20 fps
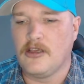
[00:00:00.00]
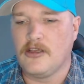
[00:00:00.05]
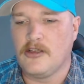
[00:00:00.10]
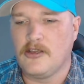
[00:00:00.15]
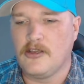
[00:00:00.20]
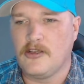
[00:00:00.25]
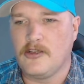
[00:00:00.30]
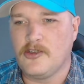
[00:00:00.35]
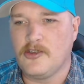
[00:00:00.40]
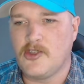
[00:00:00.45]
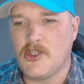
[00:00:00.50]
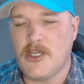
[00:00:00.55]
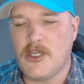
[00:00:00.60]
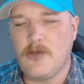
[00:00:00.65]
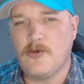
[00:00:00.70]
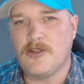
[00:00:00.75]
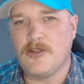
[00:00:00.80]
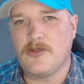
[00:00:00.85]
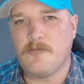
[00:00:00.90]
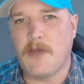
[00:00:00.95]
she
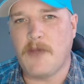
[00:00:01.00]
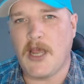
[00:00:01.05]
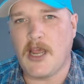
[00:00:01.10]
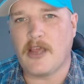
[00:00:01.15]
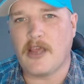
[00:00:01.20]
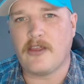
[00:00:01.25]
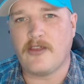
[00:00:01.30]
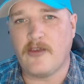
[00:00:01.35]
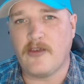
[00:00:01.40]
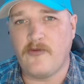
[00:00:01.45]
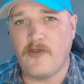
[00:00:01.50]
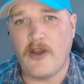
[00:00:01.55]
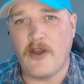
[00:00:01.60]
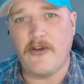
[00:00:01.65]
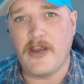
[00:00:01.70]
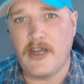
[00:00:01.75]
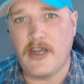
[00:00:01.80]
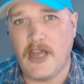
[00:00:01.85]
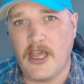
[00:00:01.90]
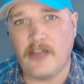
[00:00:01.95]
was back the very
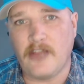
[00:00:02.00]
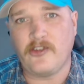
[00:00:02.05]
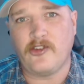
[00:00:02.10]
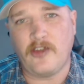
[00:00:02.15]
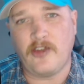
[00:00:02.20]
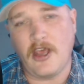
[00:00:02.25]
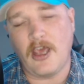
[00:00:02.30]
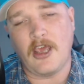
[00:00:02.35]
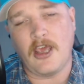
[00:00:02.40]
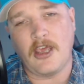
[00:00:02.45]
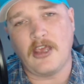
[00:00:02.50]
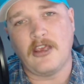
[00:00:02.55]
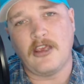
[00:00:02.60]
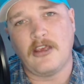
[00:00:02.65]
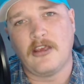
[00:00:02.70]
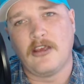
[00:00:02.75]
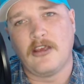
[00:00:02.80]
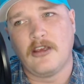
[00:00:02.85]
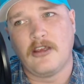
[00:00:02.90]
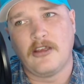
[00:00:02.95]
next day
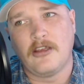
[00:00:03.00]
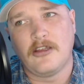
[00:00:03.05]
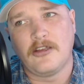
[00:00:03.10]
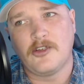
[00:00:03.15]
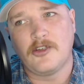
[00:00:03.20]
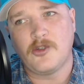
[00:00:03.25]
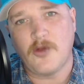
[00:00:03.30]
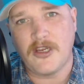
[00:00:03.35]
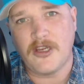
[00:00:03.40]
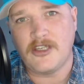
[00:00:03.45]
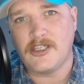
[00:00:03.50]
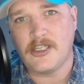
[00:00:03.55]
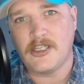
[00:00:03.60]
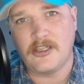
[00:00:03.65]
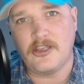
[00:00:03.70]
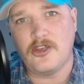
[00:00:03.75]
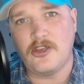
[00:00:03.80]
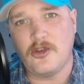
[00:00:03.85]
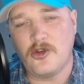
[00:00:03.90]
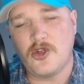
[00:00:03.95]
tweeting the
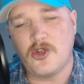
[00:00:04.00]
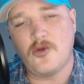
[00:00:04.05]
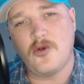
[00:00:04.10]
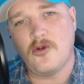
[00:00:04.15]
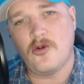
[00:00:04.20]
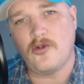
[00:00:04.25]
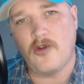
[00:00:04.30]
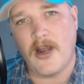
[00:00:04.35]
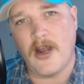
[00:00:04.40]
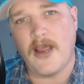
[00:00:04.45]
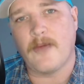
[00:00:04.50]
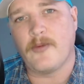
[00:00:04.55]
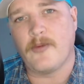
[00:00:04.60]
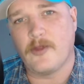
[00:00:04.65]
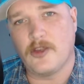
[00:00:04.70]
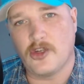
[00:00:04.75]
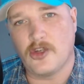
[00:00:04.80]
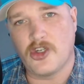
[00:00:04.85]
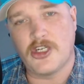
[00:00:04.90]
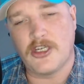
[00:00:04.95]
usual crap
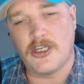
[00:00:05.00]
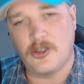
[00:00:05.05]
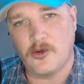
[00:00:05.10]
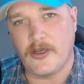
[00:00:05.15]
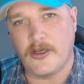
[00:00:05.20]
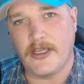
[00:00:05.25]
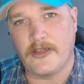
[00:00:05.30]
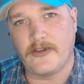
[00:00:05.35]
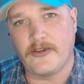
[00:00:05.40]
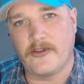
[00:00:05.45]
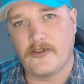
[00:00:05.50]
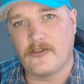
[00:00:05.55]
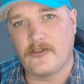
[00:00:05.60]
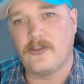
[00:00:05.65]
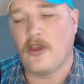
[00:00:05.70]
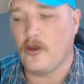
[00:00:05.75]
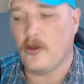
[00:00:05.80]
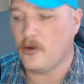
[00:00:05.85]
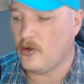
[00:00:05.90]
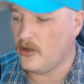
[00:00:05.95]
that she tweets.
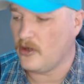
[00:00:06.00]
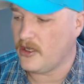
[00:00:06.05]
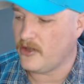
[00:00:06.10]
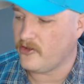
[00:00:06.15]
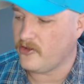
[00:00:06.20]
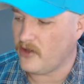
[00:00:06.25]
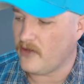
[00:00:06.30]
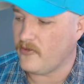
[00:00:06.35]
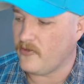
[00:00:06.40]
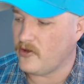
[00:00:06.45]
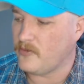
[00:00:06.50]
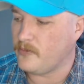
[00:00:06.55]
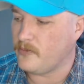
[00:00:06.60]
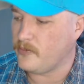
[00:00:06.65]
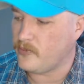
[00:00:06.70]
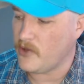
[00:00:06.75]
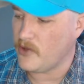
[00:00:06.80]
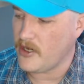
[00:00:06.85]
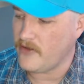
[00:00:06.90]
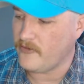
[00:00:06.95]
So let's have a
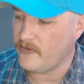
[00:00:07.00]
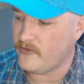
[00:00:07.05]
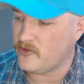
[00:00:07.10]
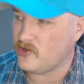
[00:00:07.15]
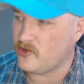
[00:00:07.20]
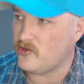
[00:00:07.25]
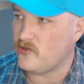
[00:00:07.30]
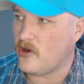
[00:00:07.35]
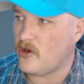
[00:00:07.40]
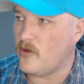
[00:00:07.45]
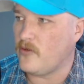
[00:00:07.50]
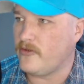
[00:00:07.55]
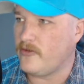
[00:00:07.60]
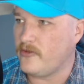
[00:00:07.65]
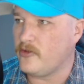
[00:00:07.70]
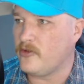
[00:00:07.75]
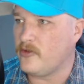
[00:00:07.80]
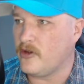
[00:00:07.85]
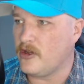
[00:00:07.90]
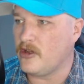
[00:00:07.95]
brief scroll
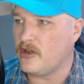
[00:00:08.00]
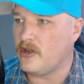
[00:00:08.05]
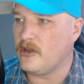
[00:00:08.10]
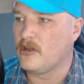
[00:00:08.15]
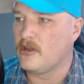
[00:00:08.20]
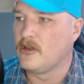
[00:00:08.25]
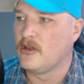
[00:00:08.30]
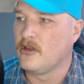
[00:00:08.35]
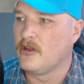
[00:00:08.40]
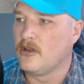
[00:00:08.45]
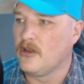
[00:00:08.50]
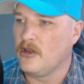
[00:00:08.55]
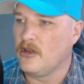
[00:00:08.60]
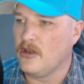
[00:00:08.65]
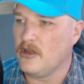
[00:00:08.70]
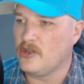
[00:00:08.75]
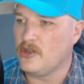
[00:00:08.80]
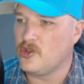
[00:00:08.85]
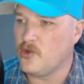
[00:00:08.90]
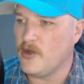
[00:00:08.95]
through her
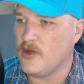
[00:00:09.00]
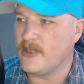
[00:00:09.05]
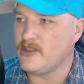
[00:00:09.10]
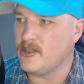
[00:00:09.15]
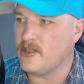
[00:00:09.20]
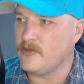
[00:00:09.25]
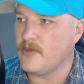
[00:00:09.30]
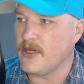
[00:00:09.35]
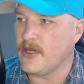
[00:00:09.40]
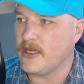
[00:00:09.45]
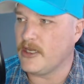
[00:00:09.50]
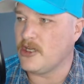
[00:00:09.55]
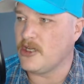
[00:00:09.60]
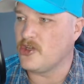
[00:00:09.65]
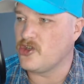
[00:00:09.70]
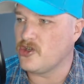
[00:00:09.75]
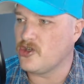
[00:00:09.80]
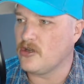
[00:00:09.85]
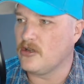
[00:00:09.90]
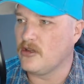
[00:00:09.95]
Twitter
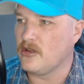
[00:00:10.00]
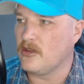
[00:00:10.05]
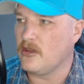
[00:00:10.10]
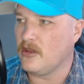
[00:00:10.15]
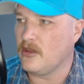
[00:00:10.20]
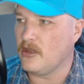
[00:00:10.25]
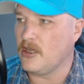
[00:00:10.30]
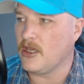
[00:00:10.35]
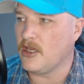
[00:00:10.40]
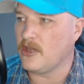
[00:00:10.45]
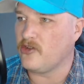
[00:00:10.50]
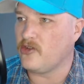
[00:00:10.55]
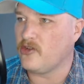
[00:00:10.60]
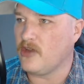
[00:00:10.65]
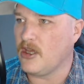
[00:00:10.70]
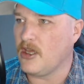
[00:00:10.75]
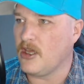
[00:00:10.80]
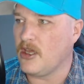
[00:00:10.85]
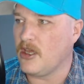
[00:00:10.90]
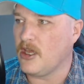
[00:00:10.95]
page the next
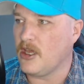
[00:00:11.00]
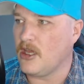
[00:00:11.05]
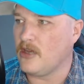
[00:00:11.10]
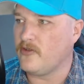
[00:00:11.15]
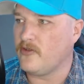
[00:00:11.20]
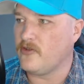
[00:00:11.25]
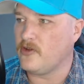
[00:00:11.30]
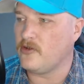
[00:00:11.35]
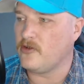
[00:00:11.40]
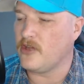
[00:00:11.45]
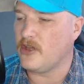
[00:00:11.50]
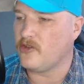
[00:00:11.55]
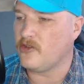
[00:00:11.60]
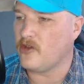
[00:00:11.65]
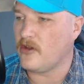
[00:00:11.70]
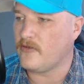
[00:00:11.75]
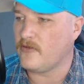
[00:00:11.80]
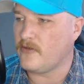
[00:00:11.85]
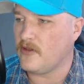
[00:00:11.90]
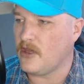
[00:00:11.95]
day and a few days
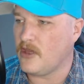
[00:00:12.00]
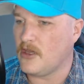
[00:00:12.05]
after that.